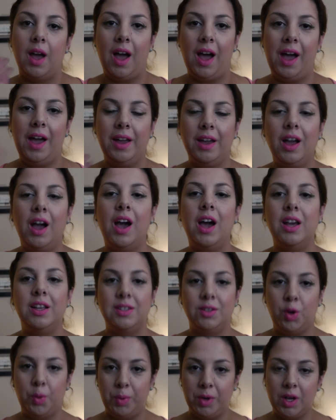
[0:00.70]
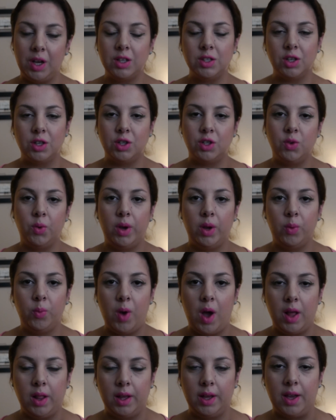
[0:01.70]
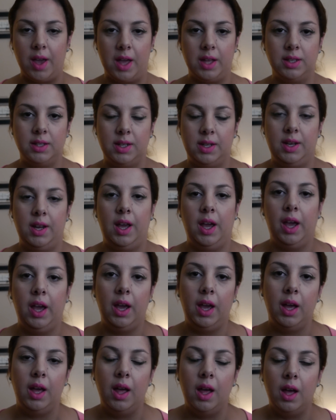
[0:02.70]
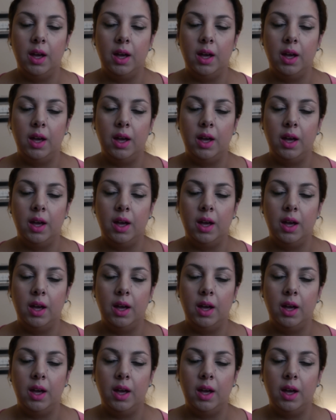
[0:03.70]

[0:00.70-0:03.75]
Hi guys, hope you guys are doing well again today.